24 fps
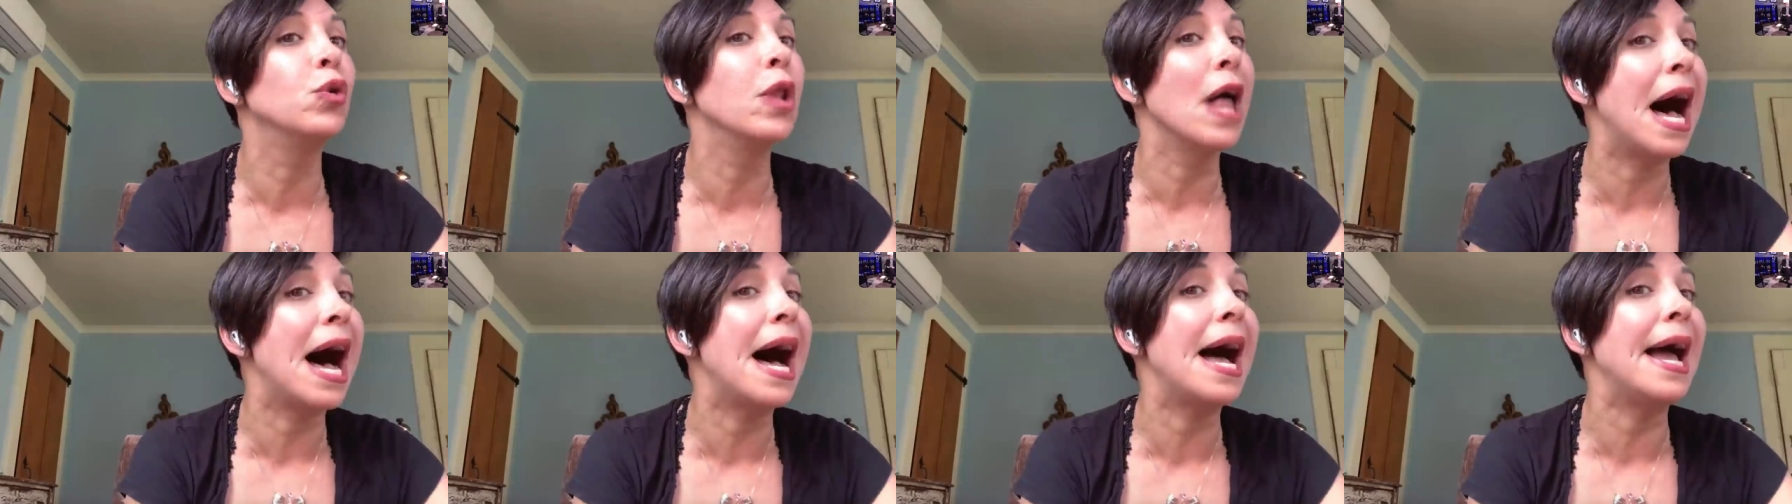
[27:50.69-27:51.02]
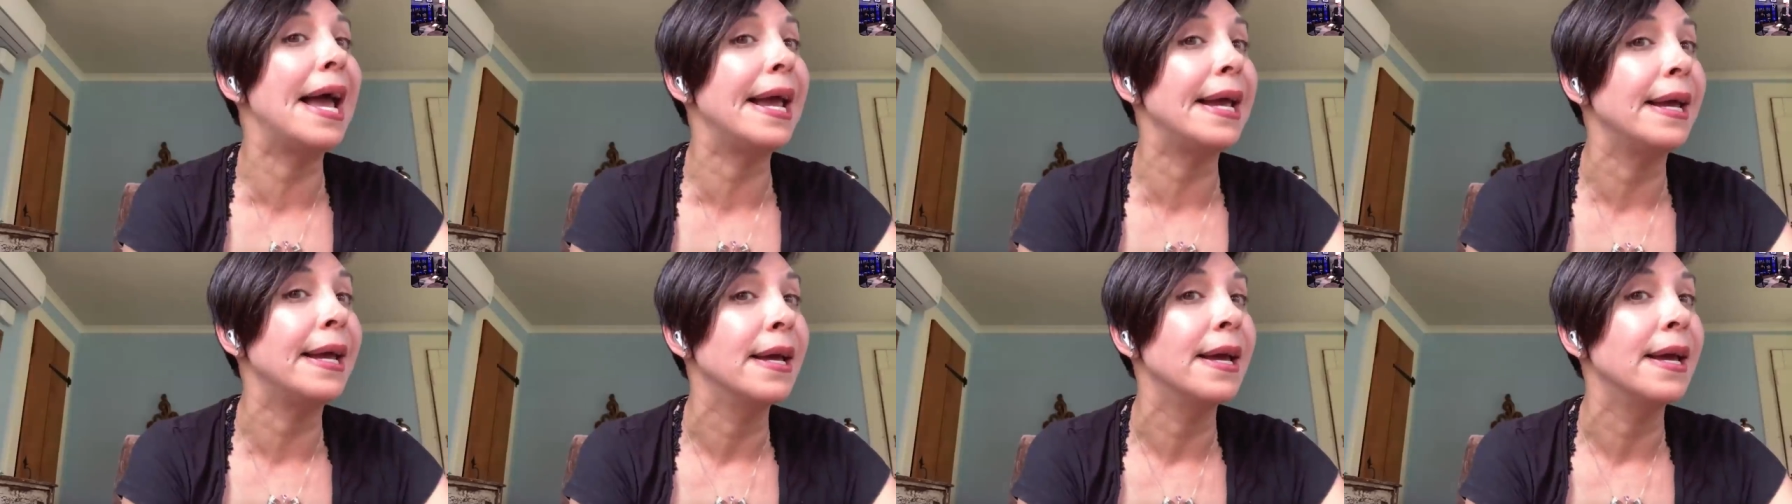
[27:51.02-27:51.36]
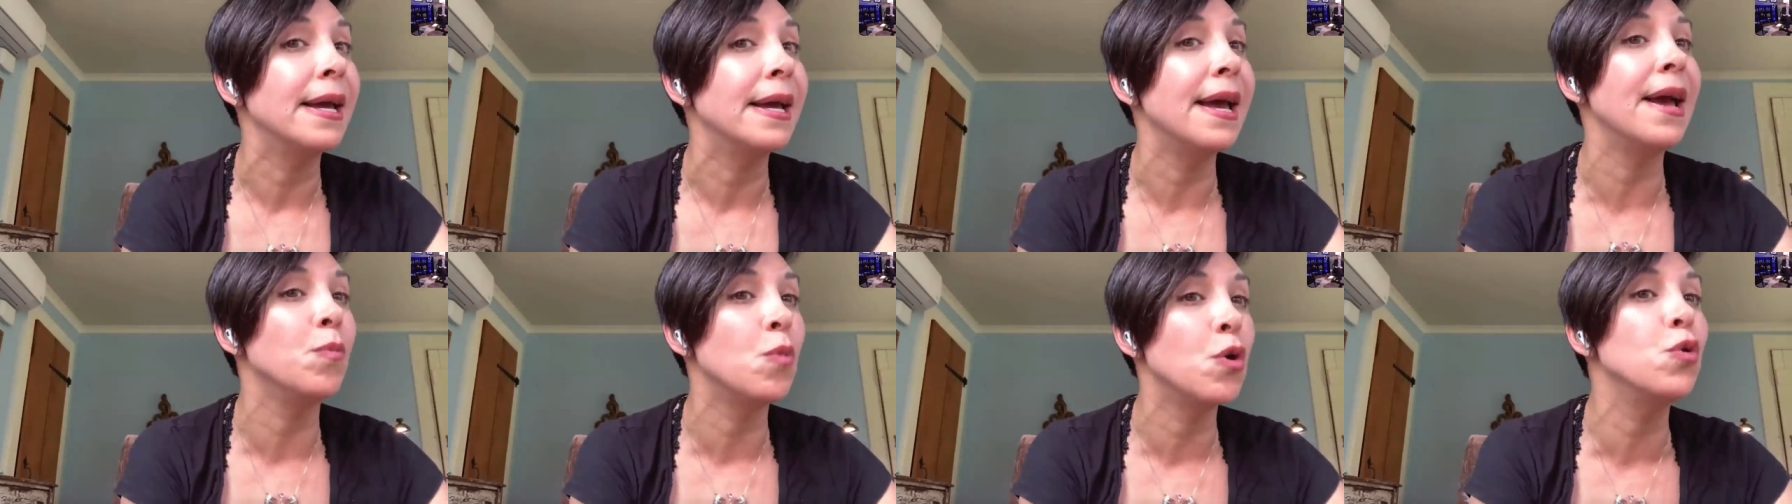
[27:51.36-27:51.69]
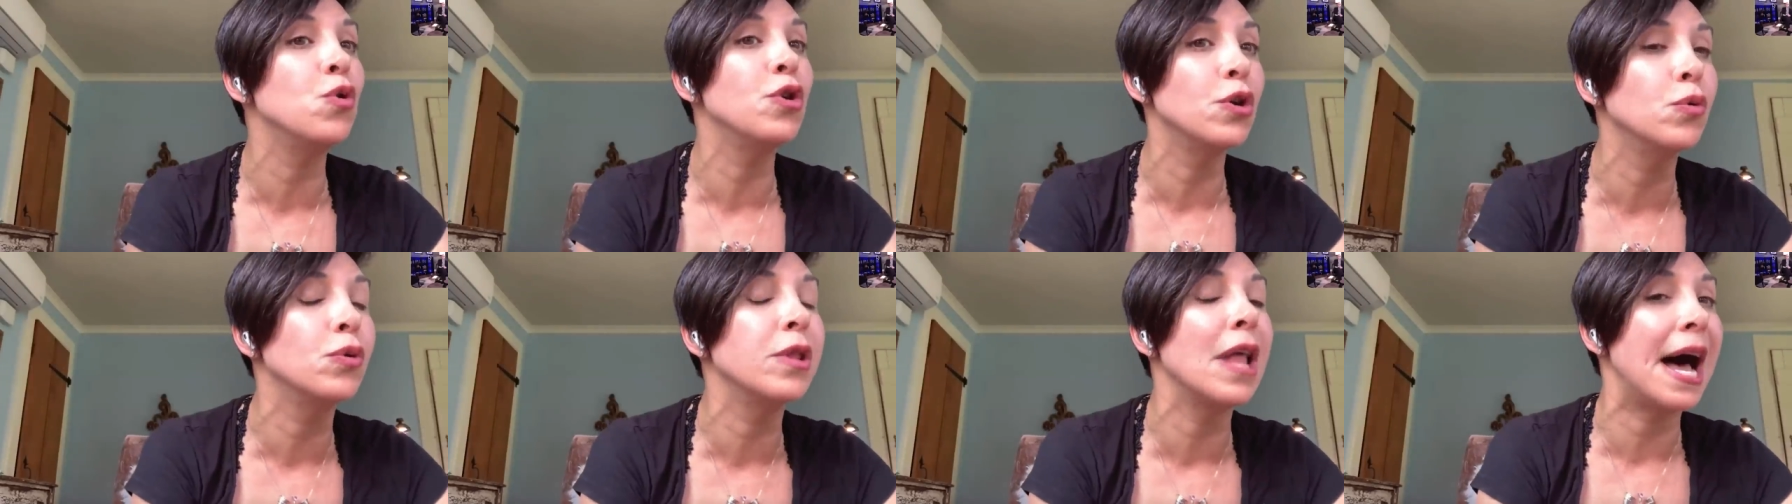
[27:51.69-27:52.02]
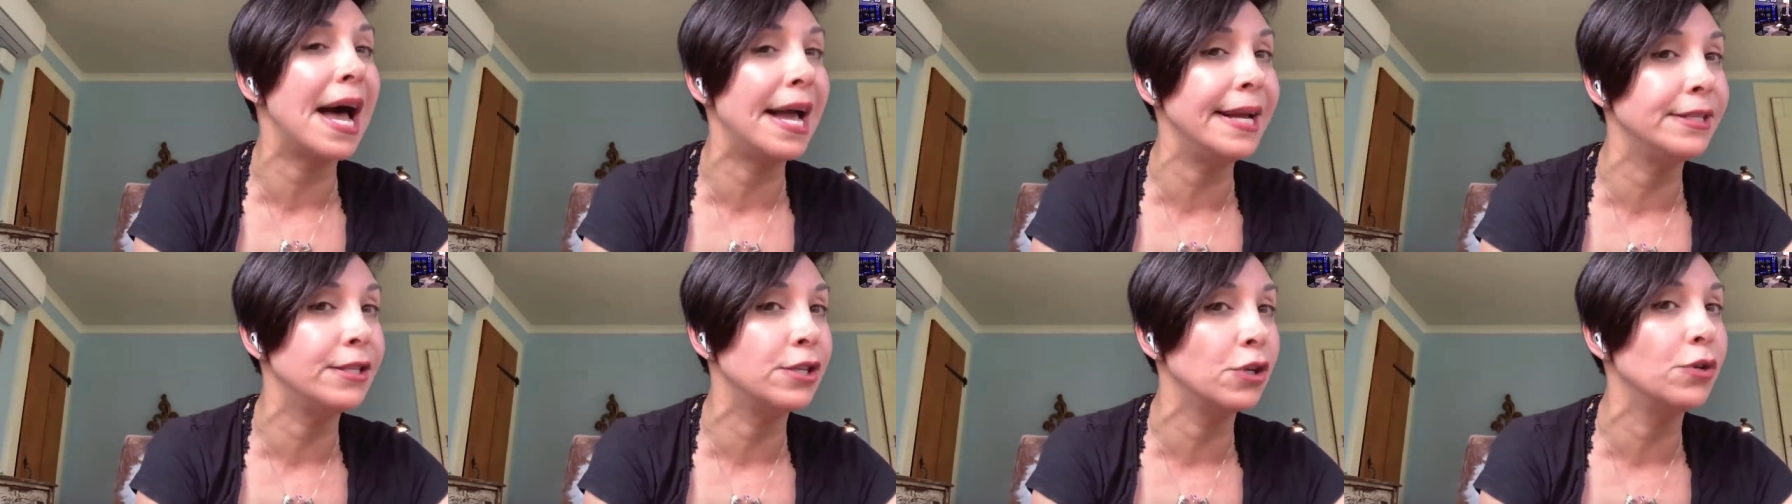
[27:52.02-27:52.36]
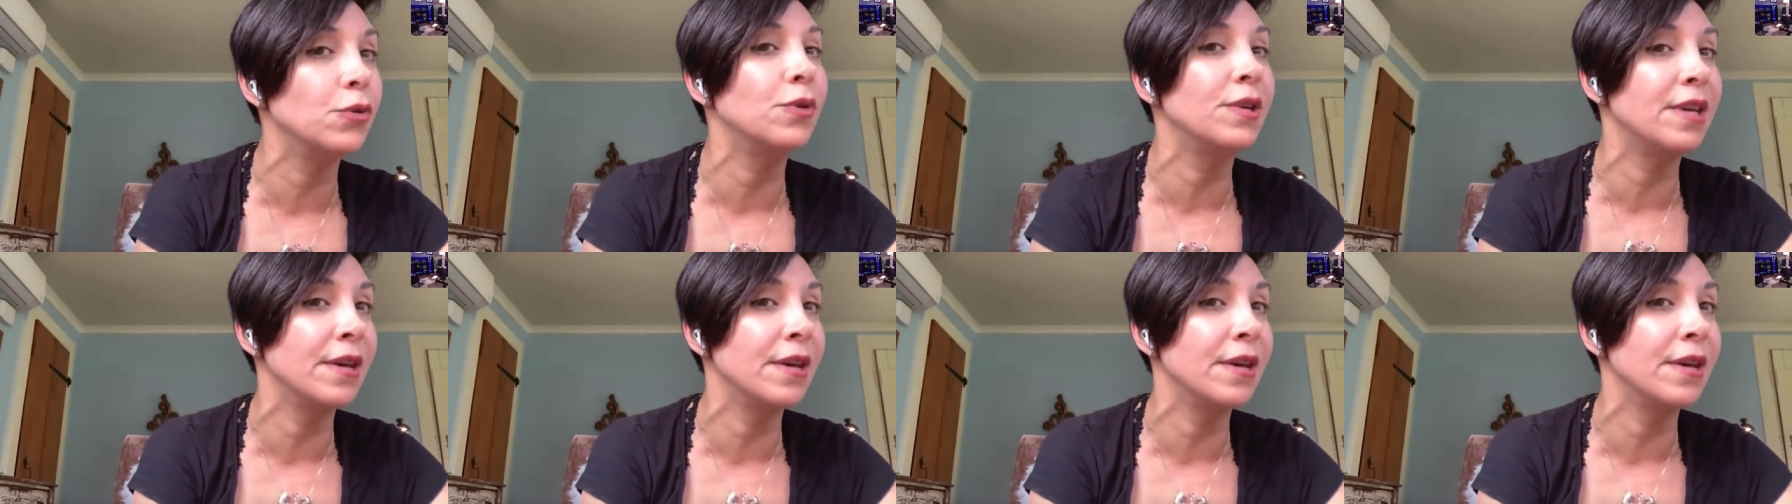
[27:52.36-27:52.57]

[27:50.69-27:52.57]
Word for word: lie and who you lied to,